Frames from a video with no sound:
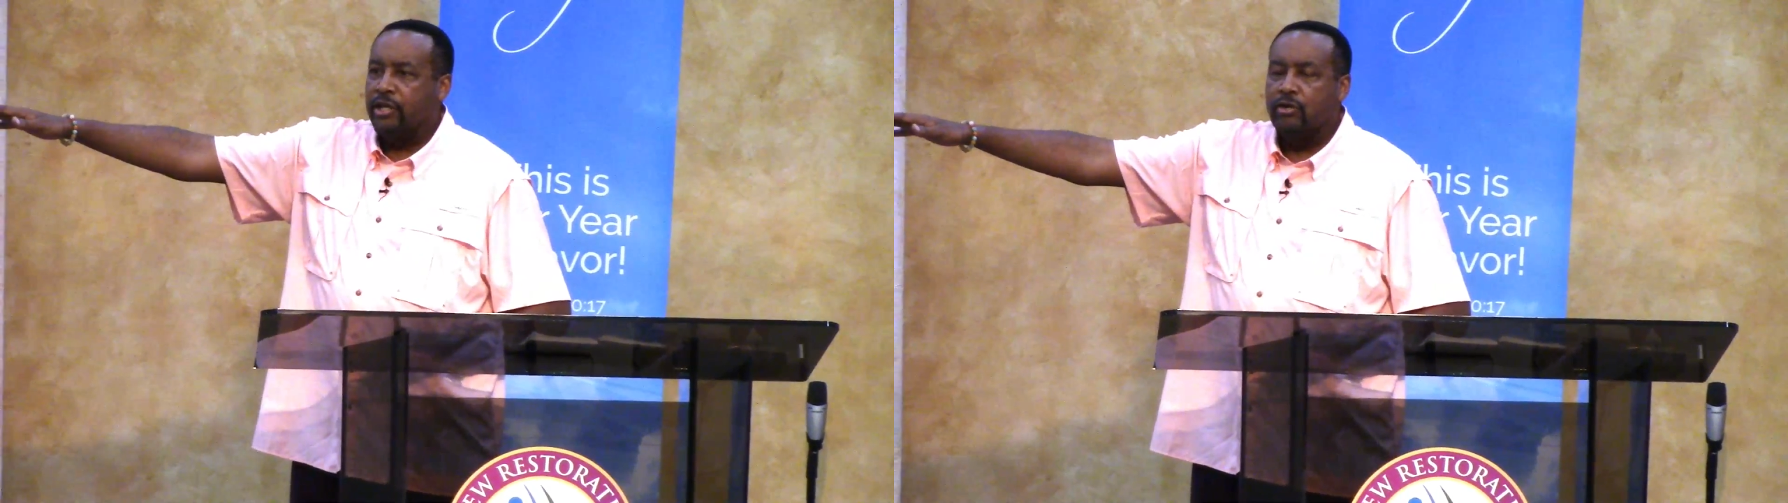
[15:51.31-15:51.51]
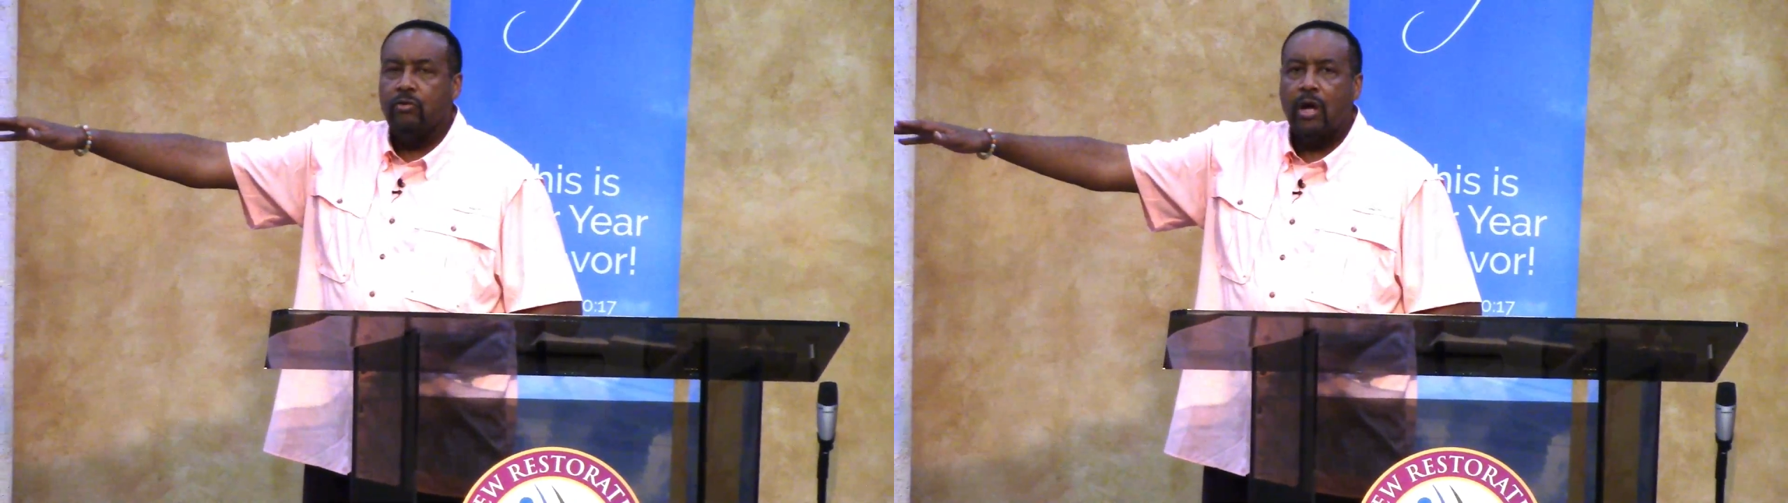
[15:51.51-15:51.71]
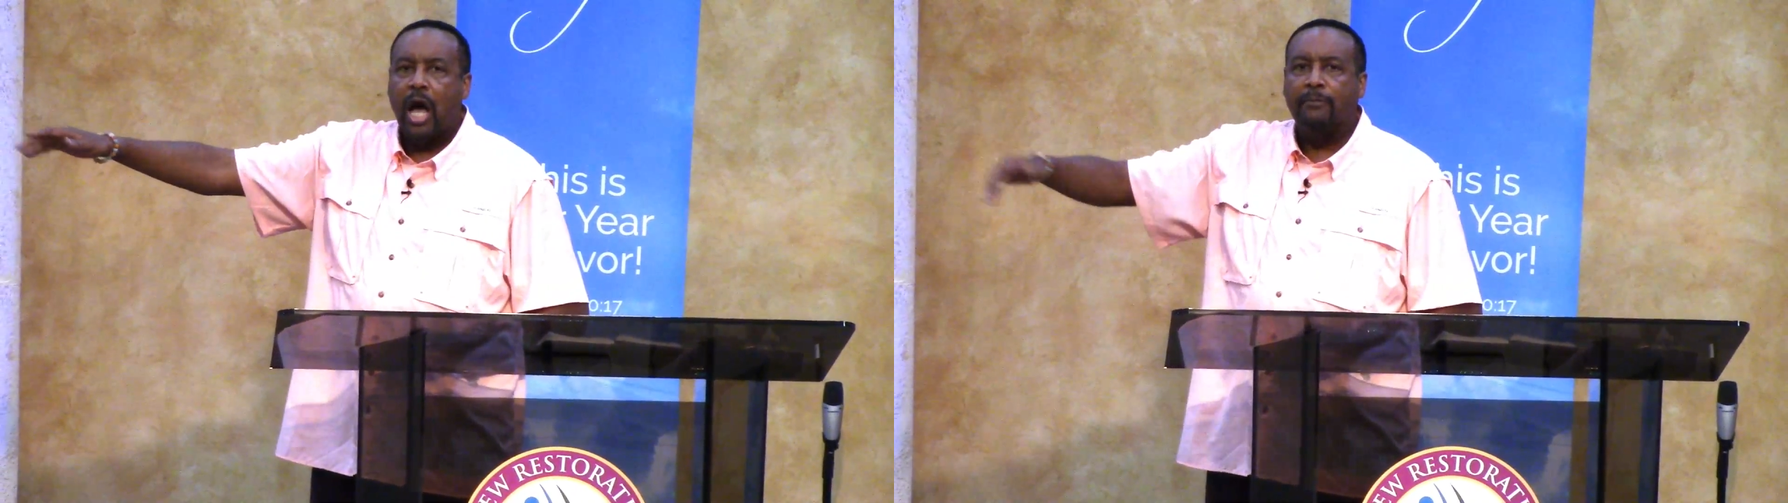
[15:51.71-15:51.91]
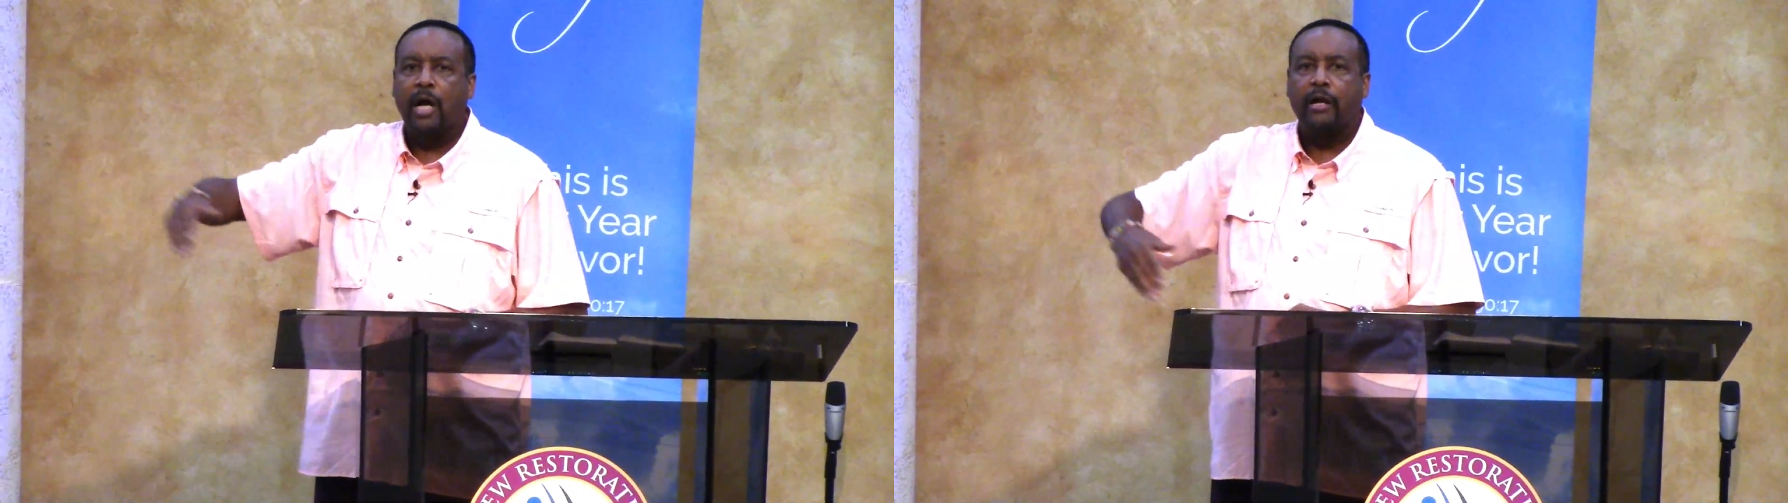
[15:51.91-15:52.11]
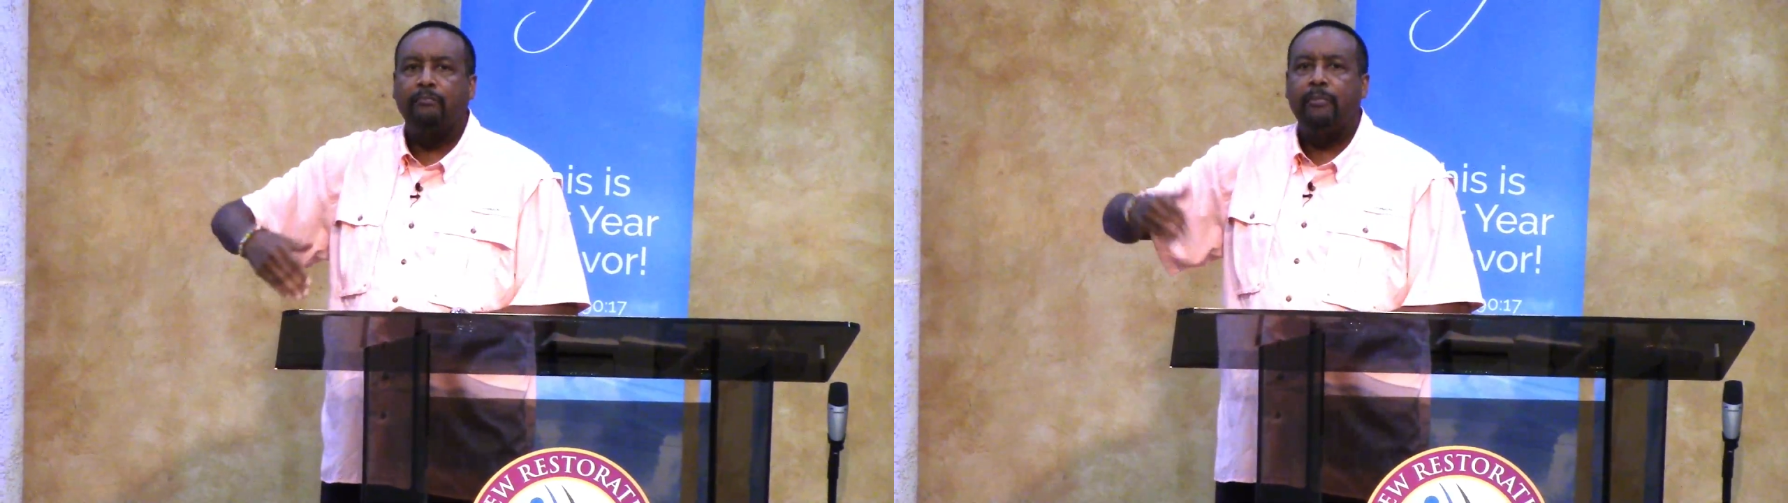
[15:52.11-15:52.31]
you. I'm
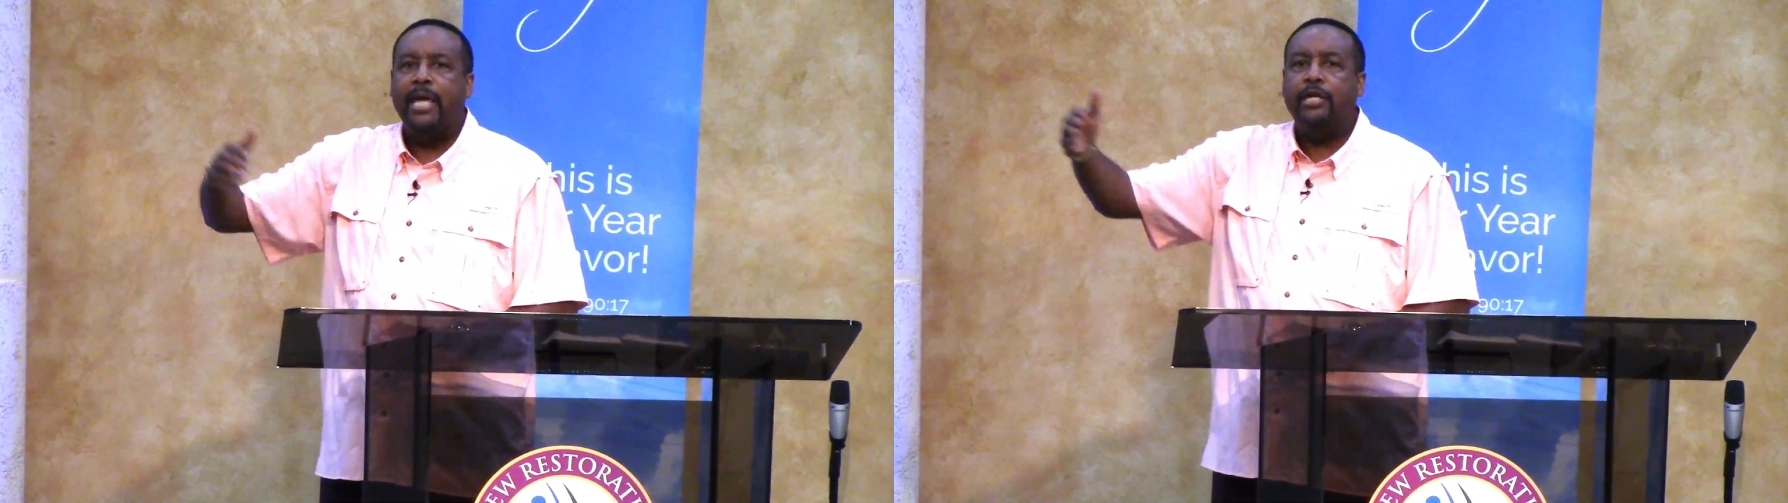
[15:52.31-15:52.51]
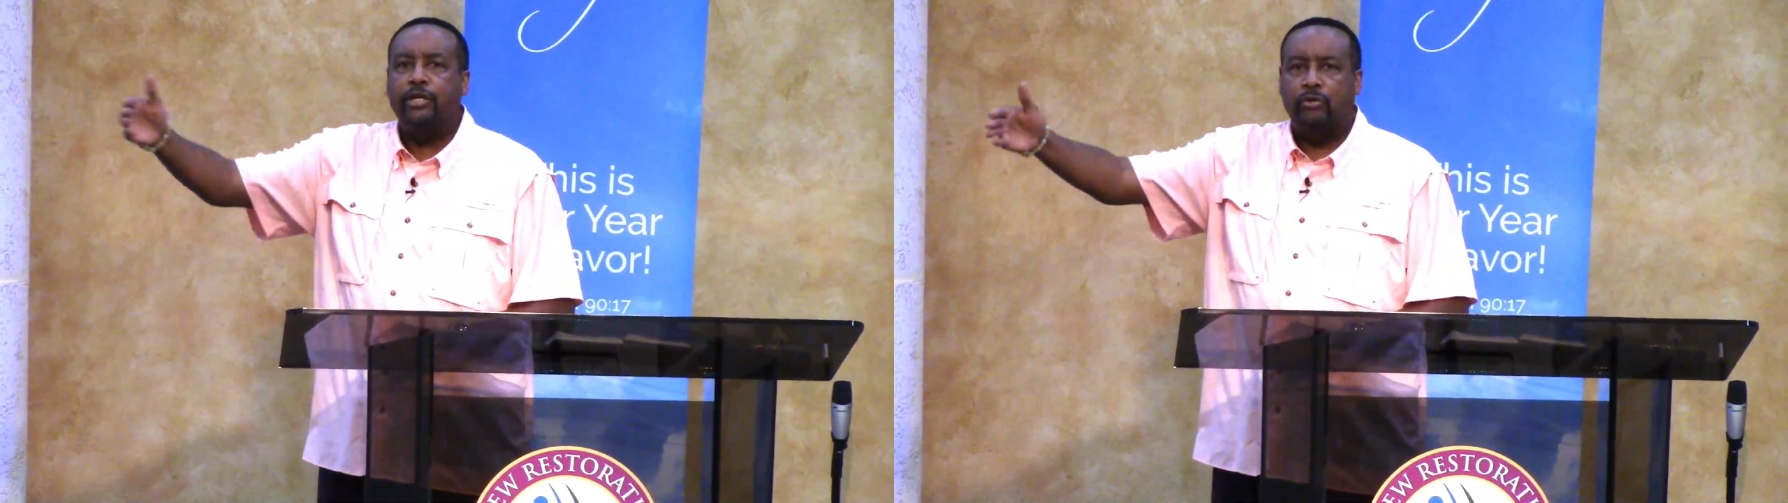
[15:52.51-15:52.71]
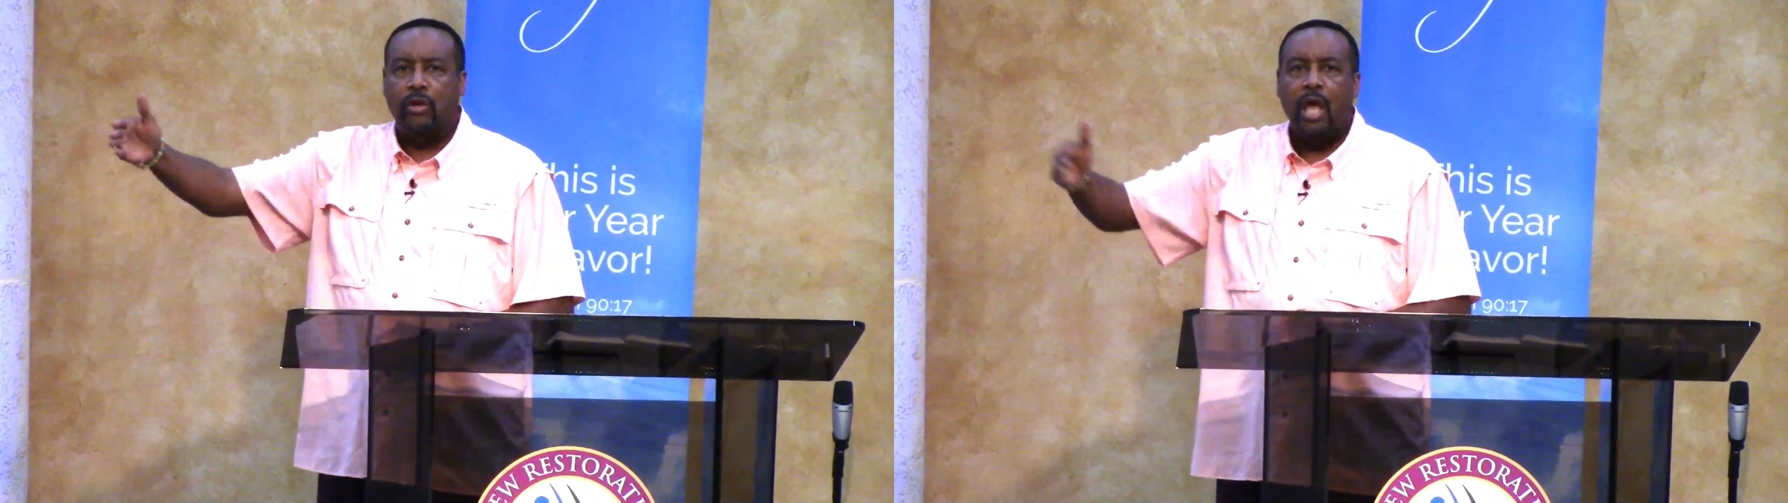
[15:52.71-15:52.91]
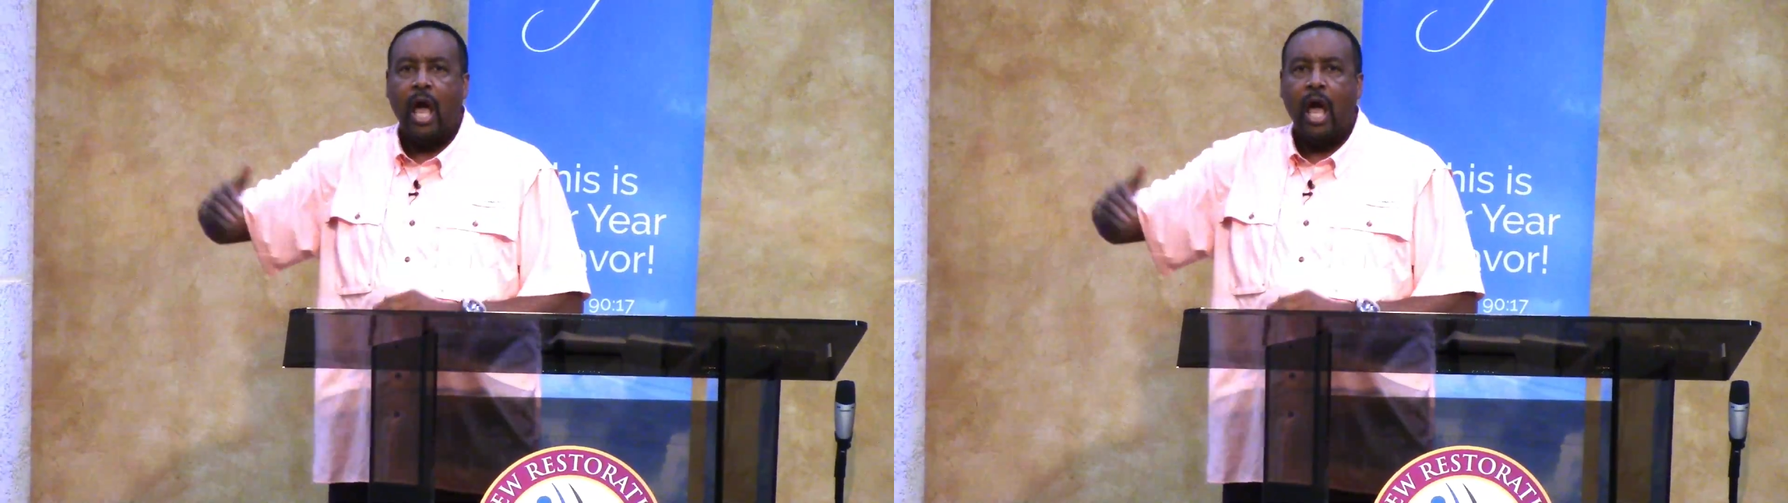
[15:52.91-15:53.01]
going to make you.